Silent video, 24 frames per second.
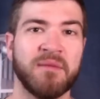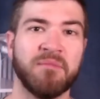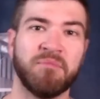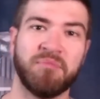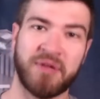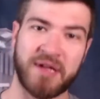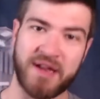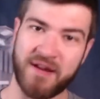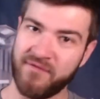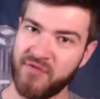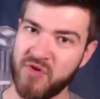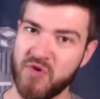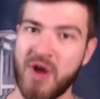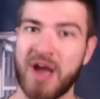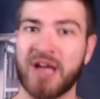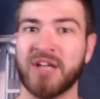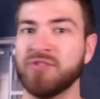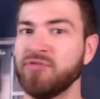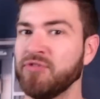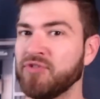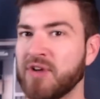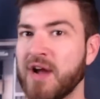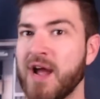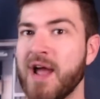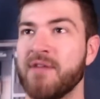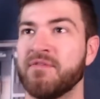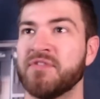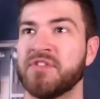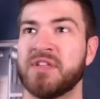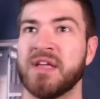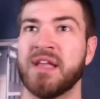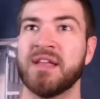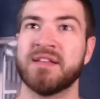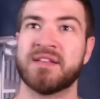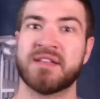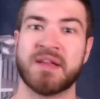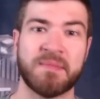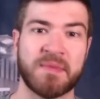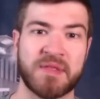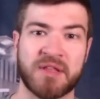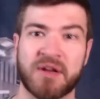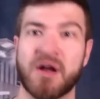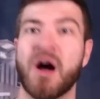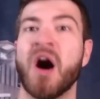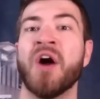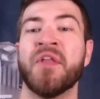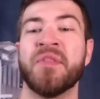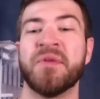play a few extra drives than some of
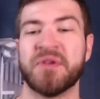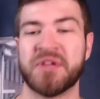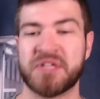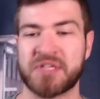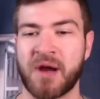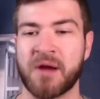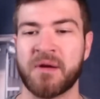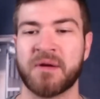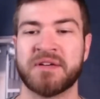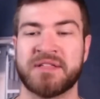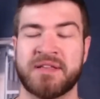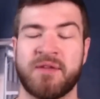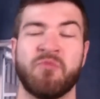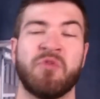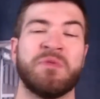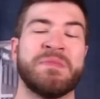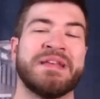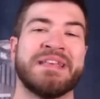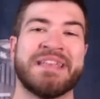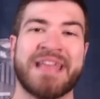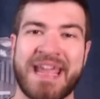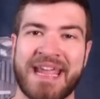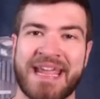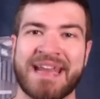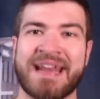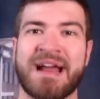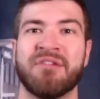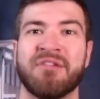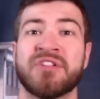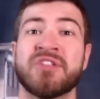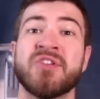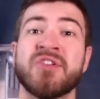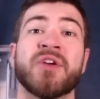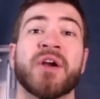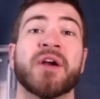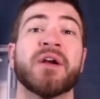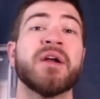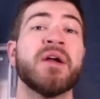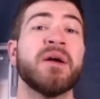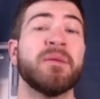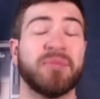the other starters that will be taken out sooner.